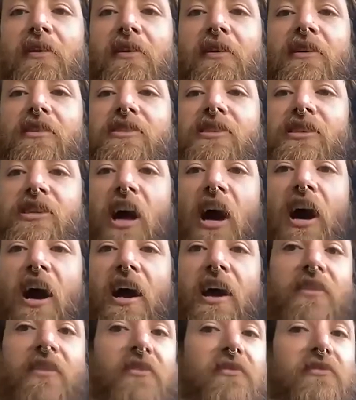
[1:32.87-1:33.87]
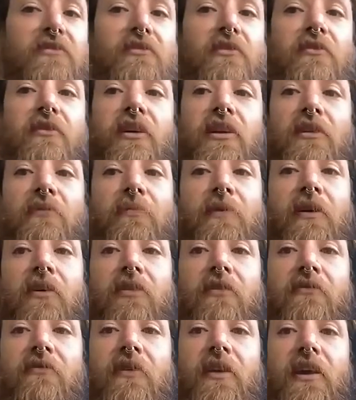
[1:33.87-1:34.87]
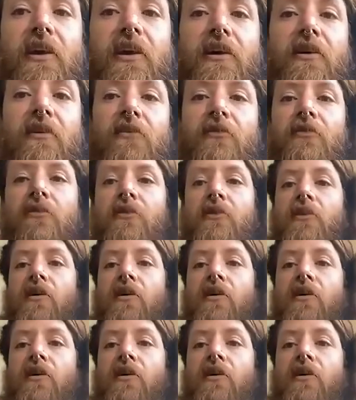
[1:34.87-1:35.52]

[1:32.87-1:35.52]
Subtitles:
shy, there's no need to be on the video.